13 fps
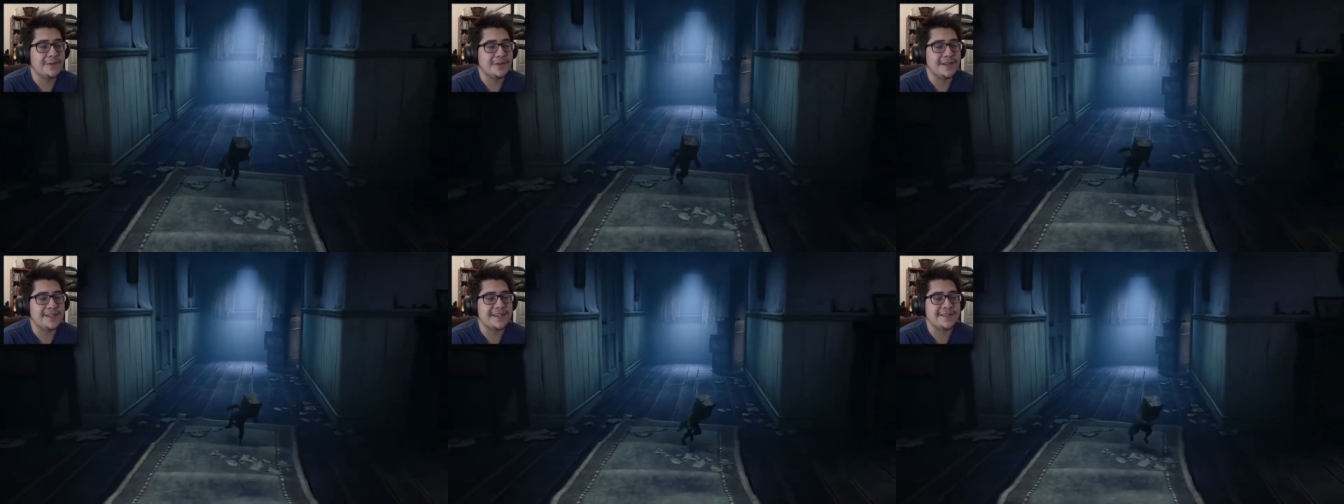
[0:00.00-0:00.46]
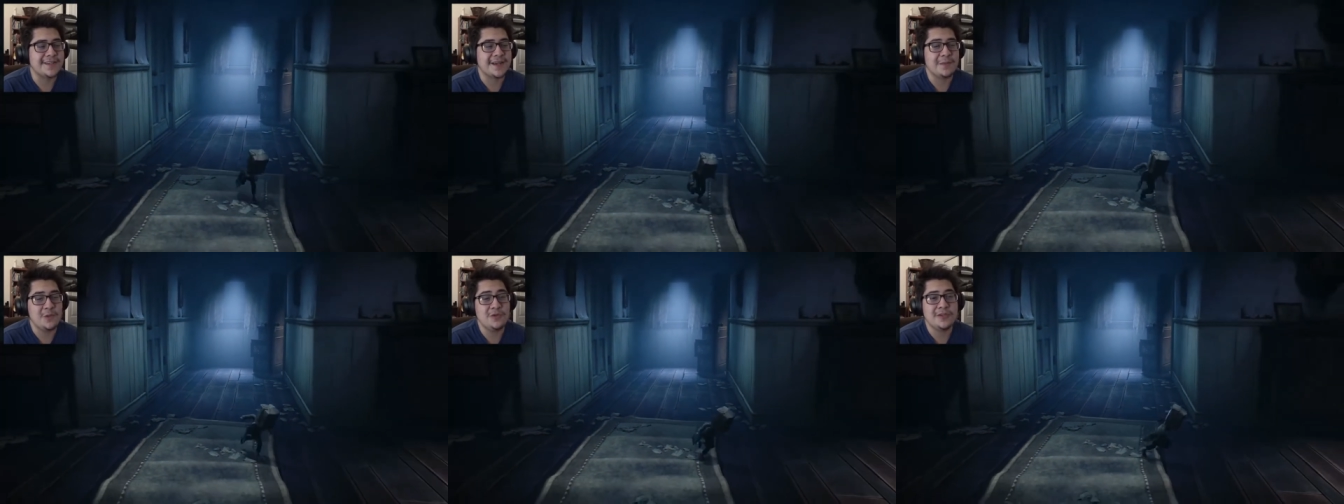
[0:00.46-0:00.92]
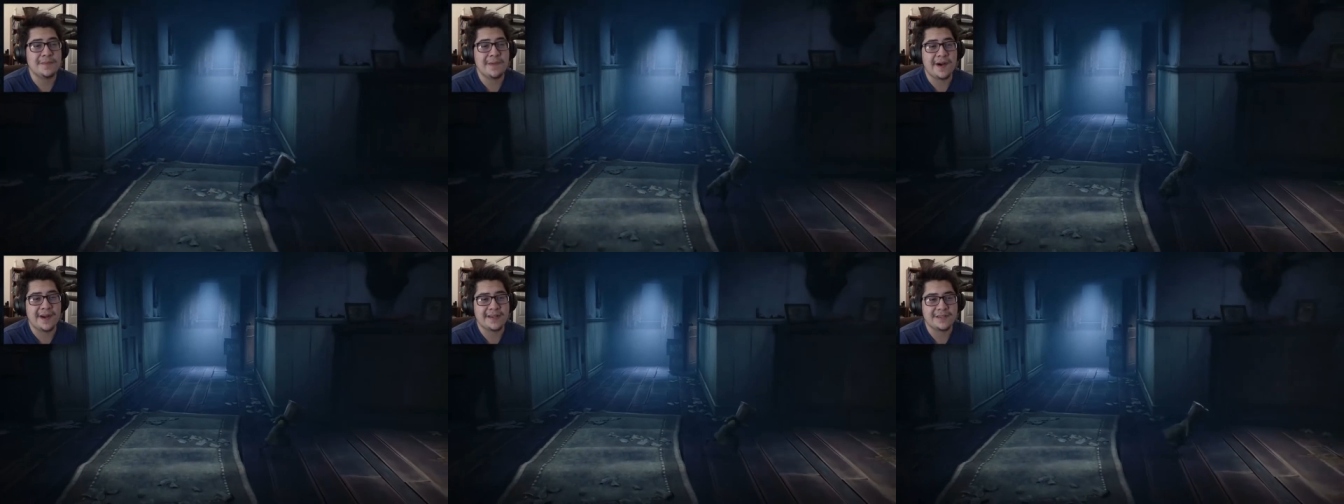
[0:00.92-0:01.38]
It sounds like a music
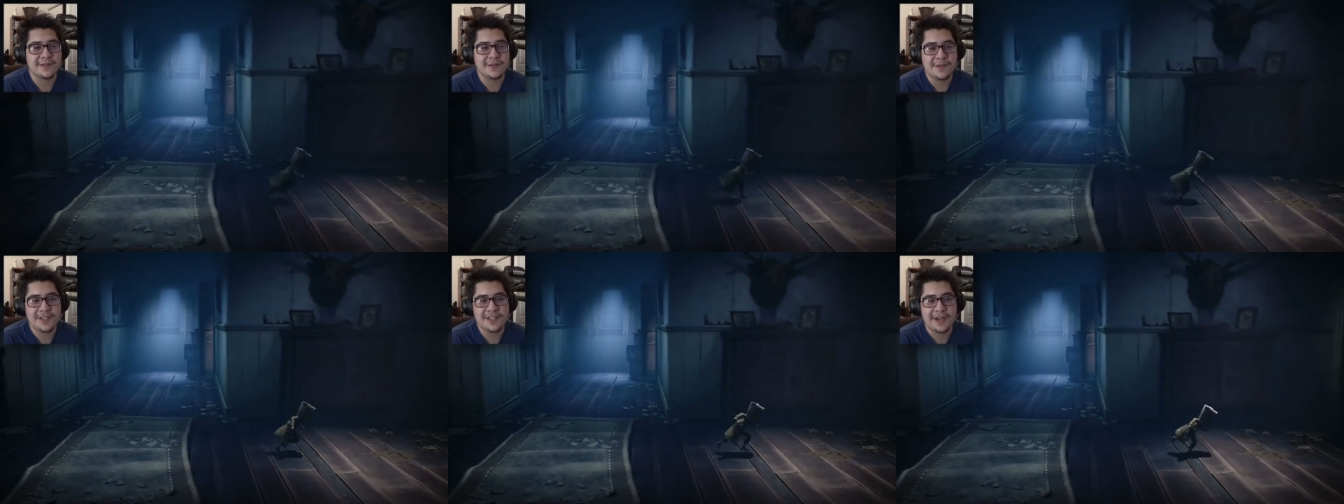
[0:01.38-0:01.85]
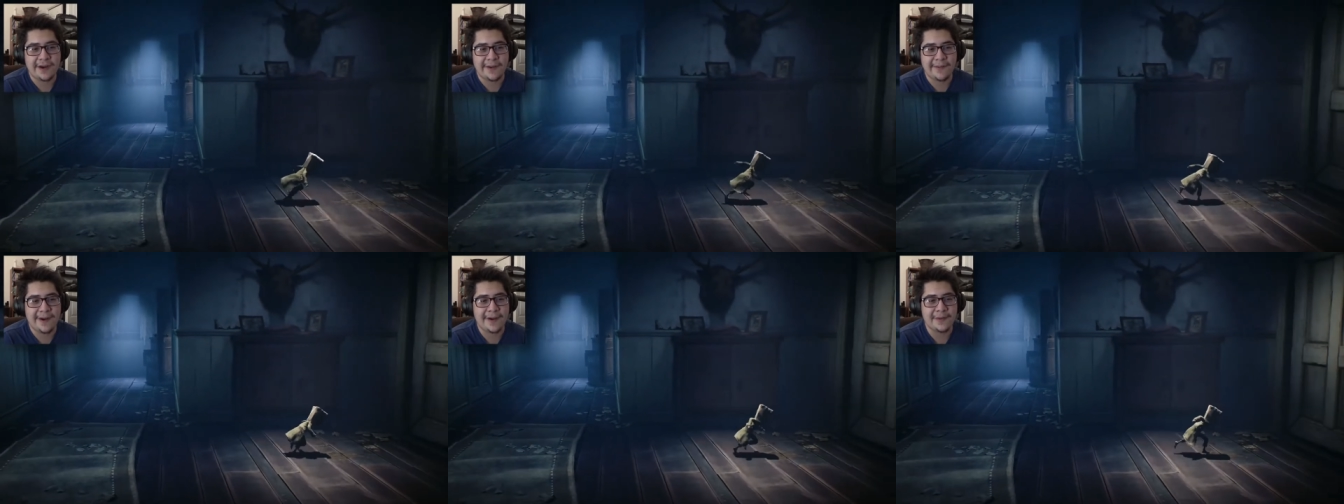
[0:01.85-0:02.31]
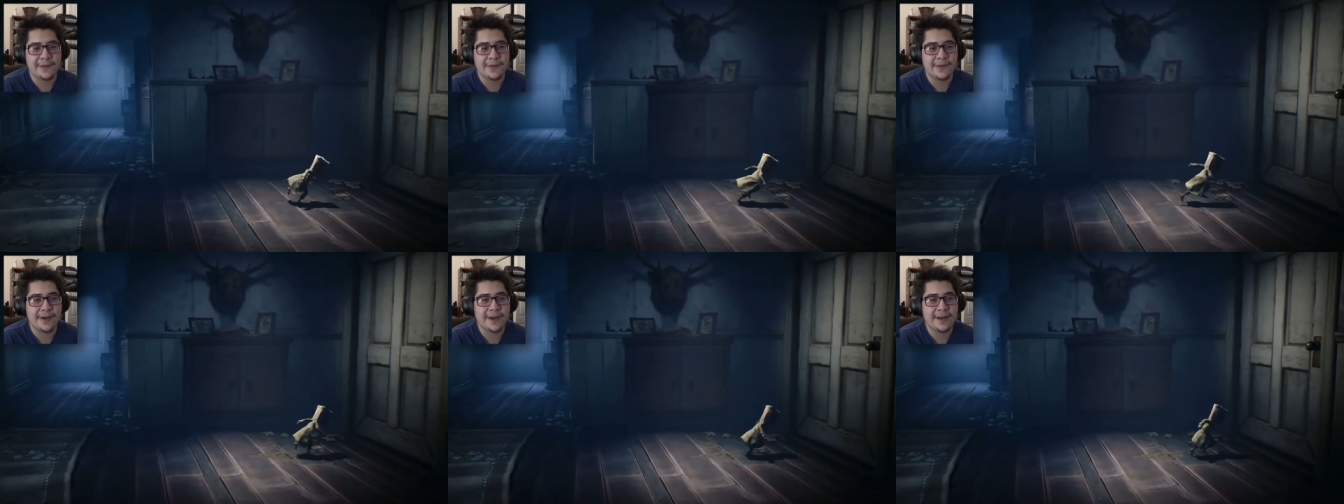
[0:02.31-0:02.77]
box, so let me check around real
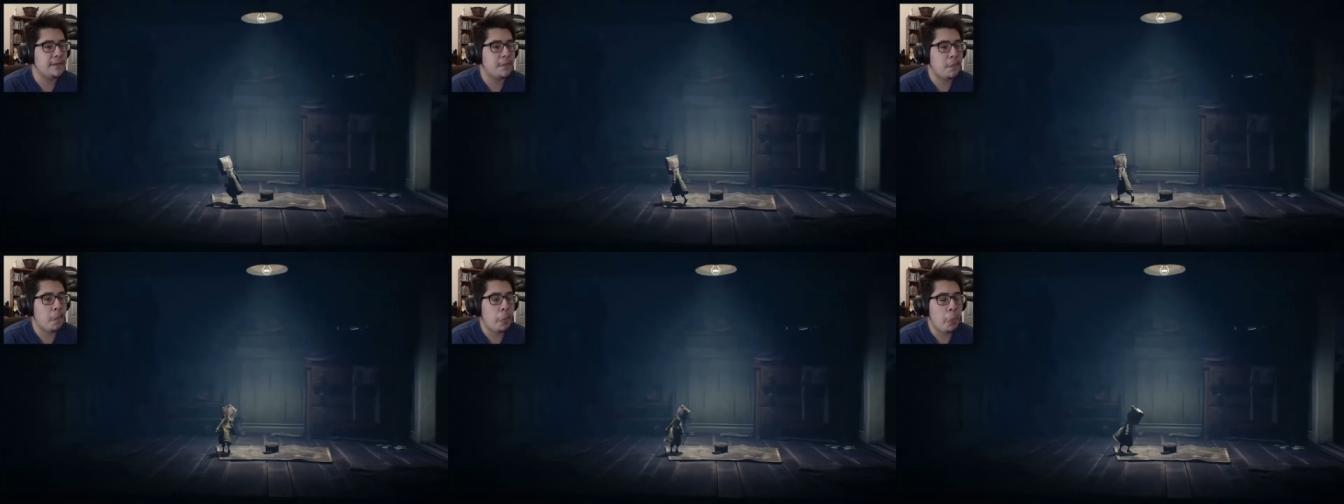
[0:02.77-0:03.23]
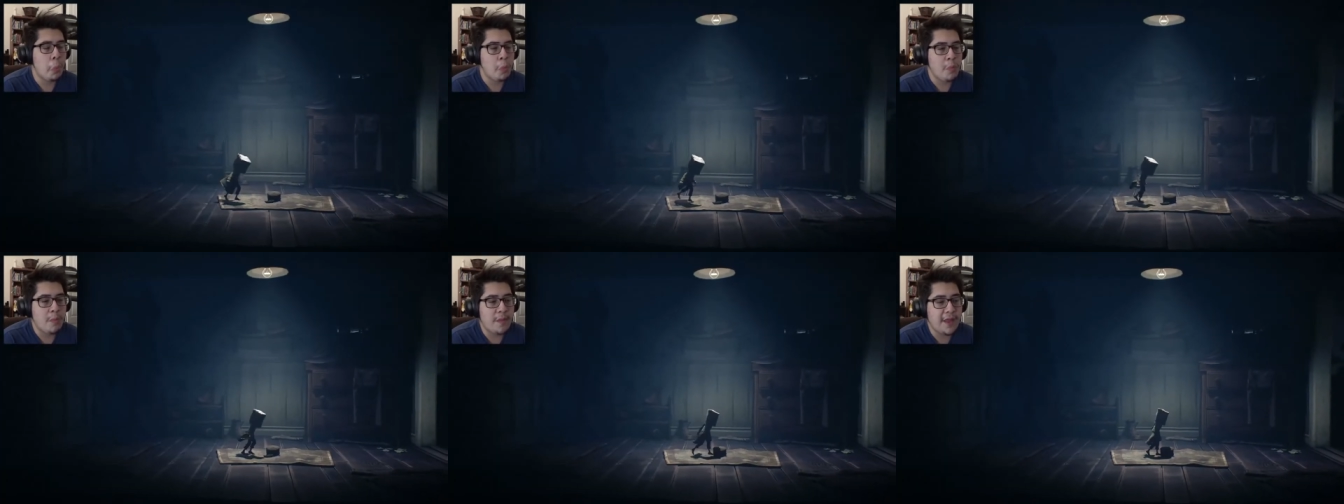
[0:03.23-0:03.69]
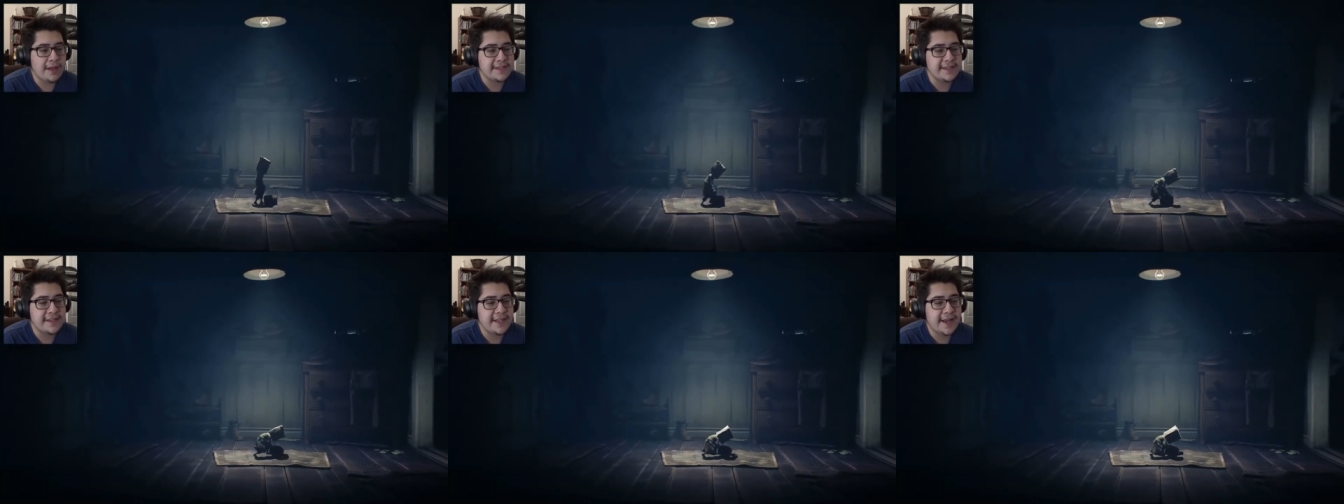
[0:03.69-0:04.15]
quick. That
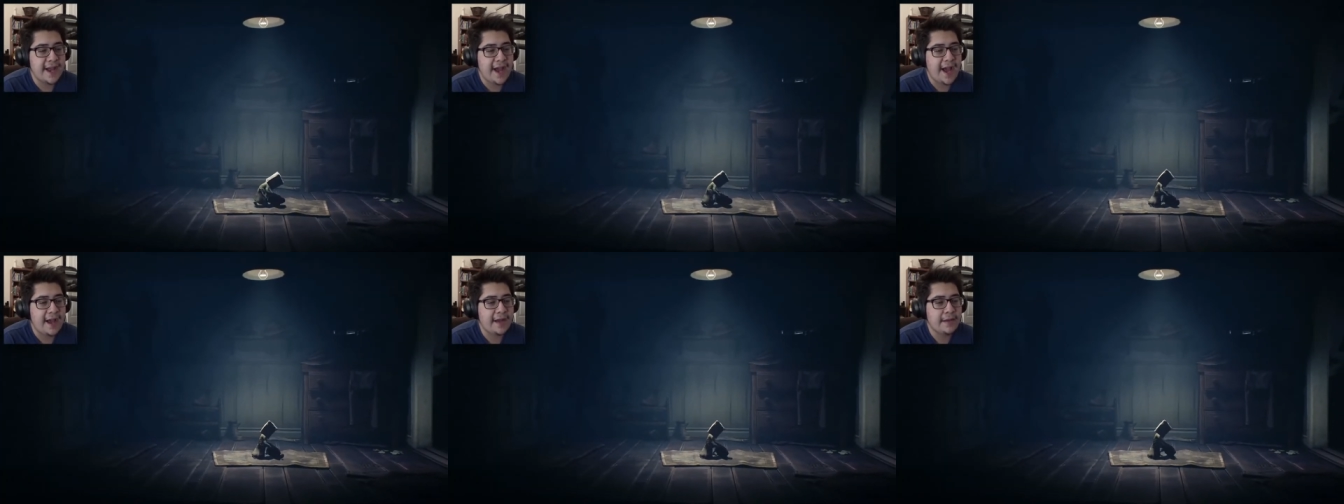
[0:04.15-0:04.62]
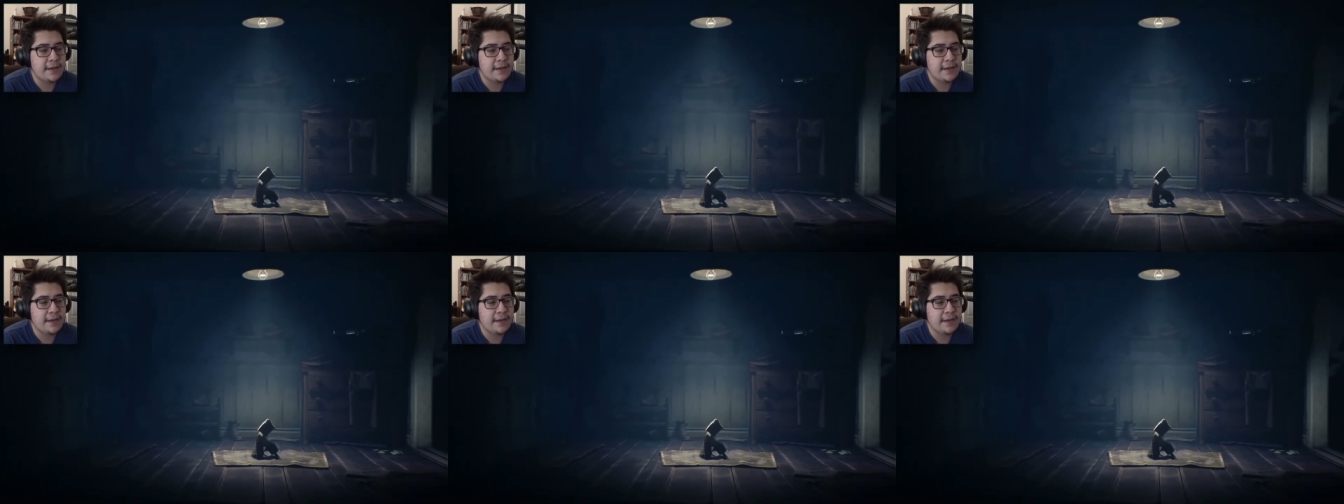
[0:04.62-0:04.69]
is indeed a hat.